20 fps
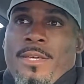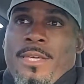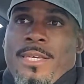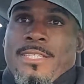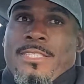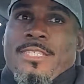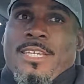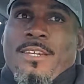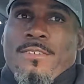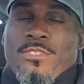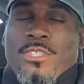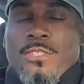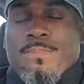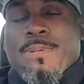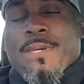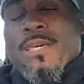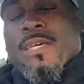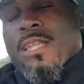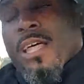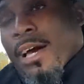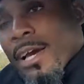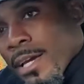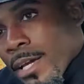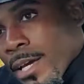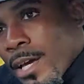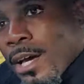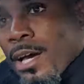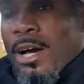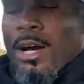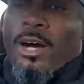Instead of just being like,
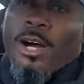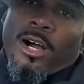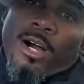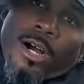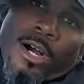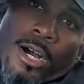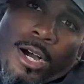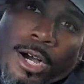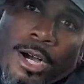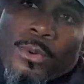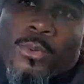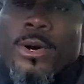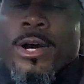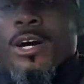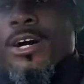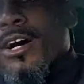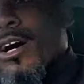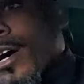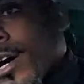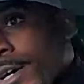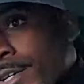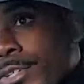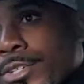oh, well,